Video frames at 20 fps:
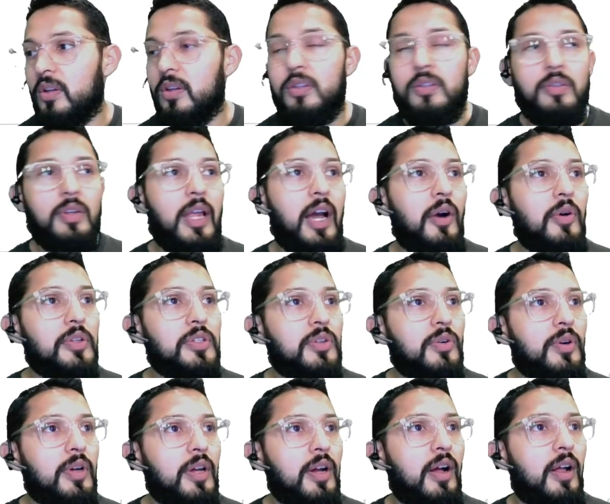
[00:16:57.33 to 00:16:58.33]
So now it's
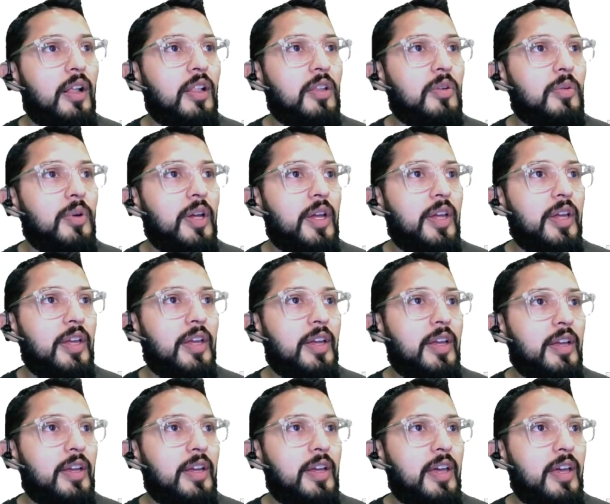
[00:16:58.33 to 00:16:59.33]
going all the way
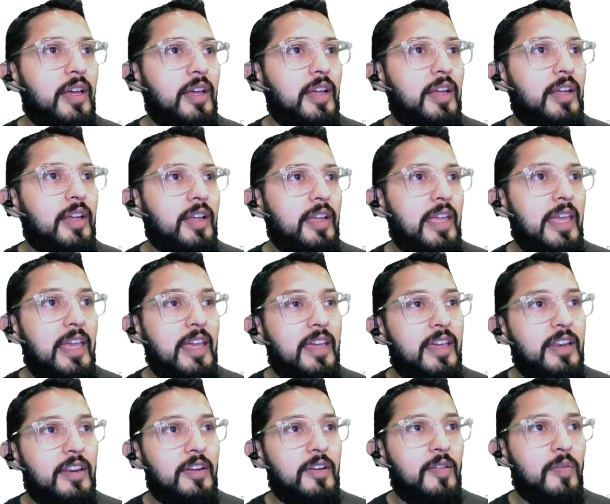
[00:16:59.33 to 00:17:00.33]

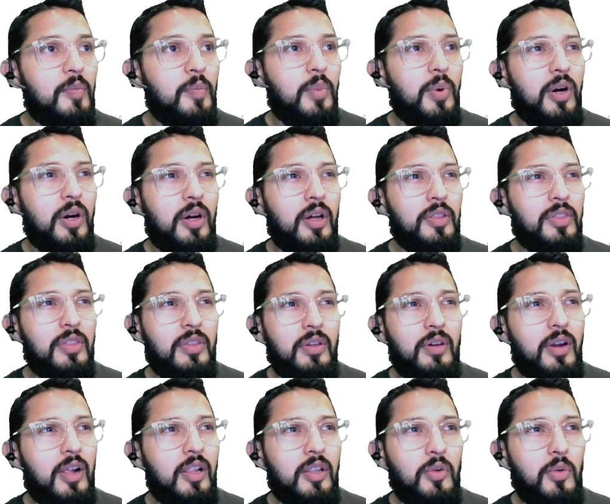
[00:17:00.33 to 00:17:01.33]
in, but
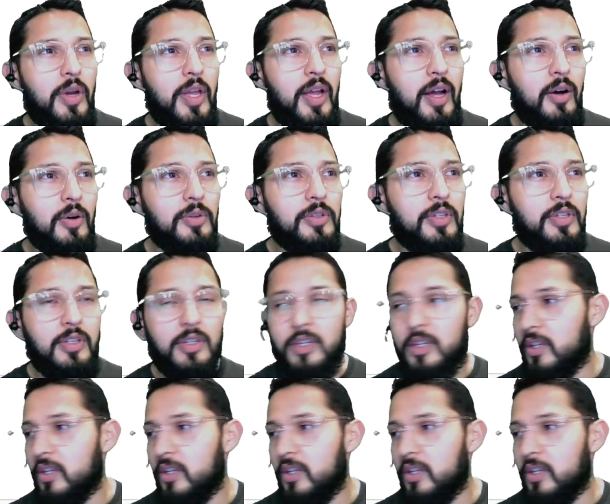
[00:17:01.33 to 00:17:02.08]
not all the way out.